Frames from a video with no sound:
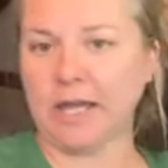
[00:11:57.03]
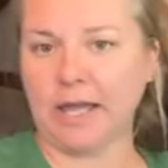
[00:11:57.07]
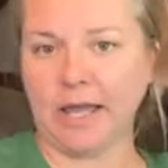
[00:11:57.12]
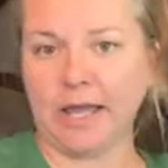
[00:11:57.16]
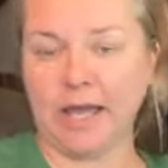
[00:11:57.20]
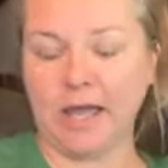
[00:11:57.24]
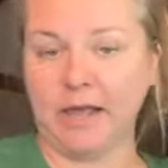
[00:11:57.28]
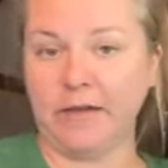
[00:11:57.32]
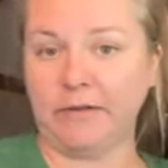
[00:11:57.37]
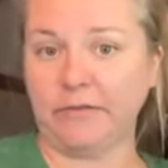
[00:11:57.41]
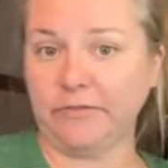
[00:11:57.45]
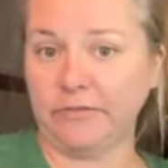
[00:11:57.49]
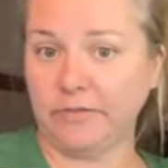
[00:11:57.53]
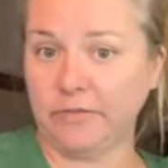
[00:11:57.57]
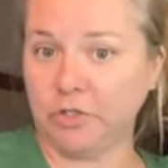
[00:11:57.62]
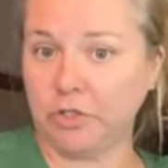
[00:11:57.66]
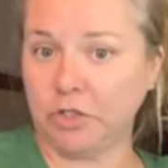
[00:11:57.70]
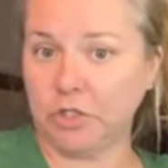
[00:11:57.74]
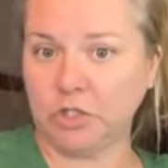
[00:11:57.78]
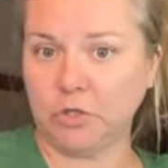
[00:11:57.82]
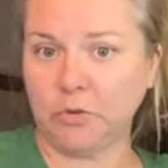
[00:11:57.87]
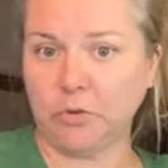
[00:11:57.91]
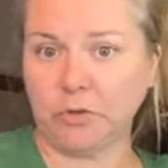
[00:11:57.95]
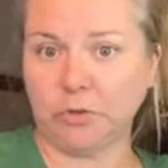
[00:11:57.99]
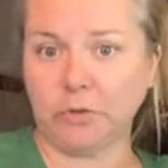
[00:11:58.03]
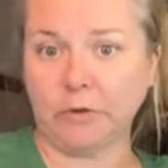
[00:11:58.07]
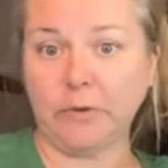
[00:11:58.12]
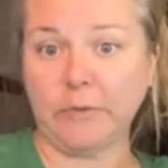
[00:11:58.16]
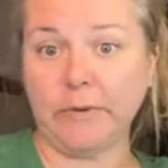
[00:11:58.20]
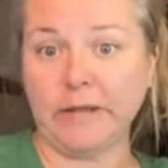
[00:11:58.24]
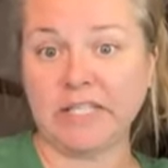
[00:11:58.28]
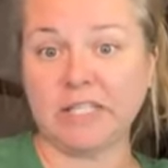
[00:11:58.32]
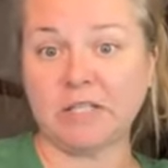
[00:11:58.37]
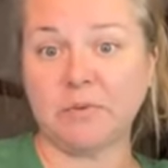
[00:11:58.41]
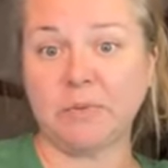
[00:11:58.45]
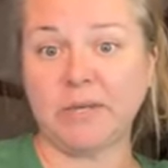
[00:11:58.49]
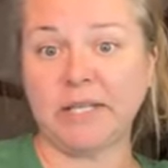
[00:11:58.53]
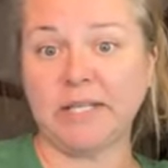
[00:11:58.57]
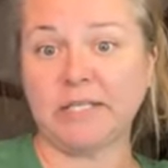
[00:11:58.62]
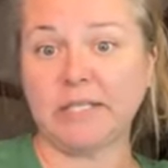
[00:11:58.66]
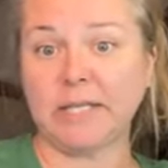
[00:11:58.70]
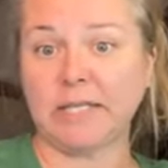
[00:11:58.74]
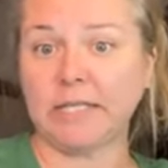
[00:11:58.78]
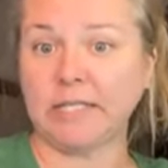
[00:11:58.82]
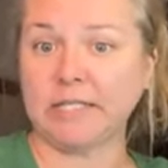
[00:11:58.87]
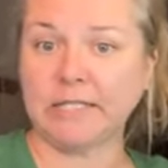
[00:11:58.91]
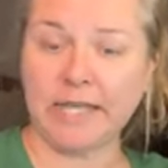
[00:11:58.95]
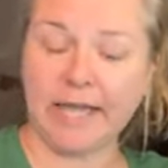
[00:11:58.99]
then I have 2 or 3
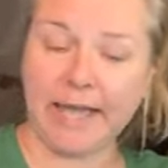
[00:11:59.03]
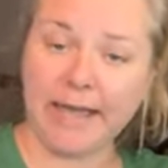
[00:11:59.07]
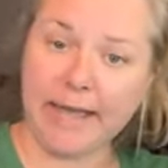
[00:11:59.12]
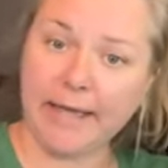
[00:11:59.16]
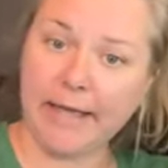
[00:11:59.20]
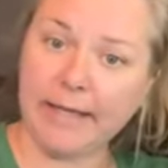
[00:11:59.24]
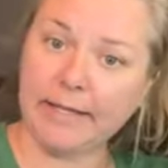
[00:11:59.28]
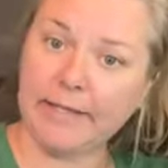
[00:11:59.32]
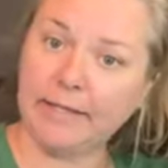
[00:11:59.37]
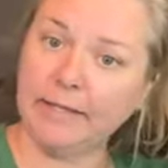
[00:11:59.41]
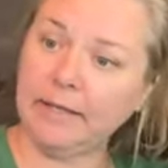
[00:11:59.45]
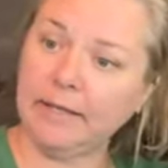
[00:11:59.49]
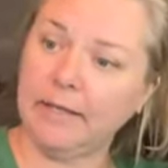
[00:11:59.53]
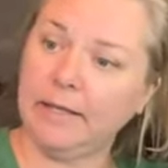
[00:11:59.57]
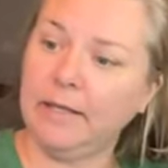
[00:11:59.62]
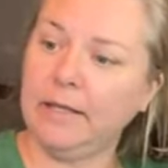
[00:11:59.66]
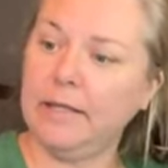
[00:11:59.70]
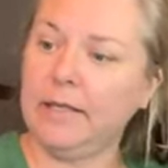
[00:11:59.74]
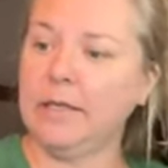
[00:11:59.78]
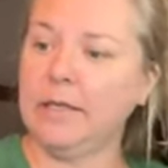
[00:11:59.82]
recipes I need to add